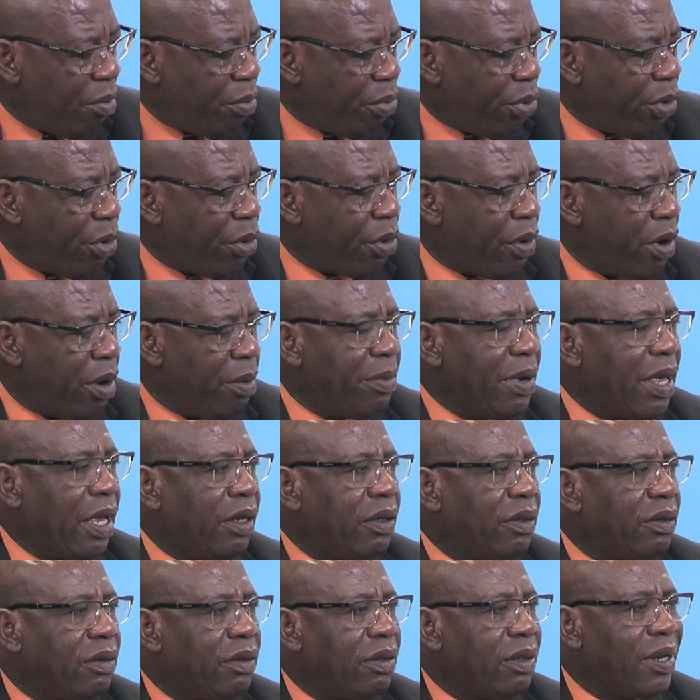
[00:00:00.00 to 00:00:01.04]
program
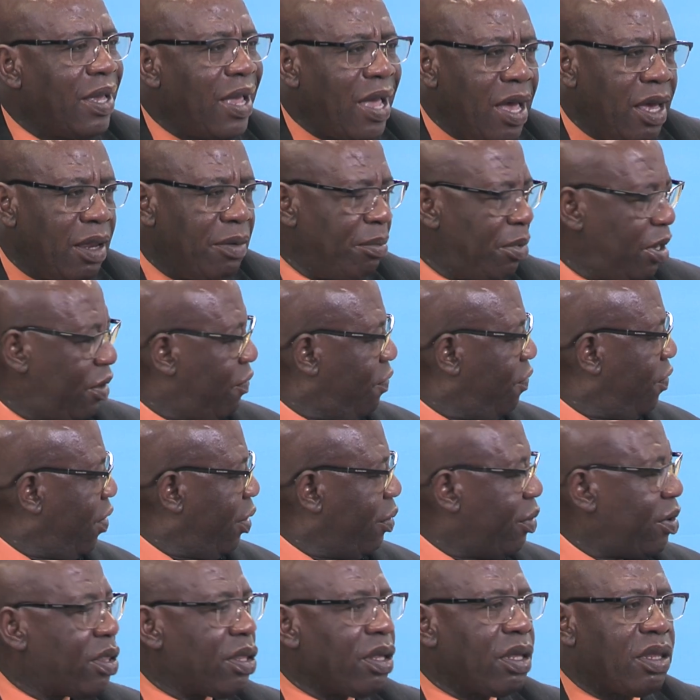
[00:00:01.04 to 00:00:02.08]
that can be
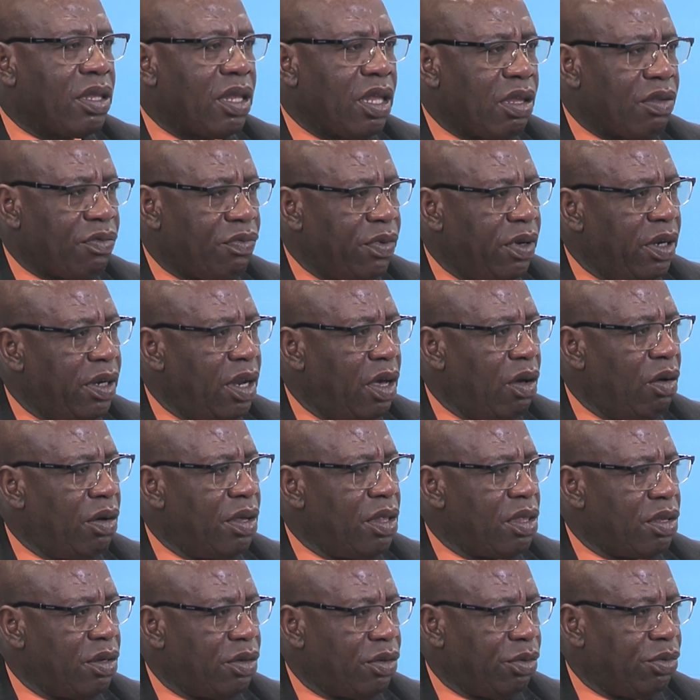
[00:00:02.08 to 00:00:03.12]
very successful in our
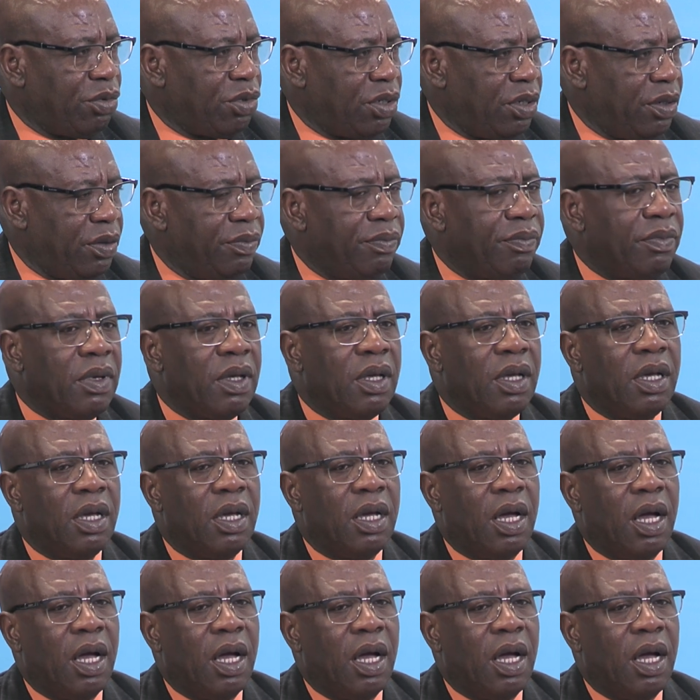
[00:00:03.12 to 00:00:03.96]
institution. Okay.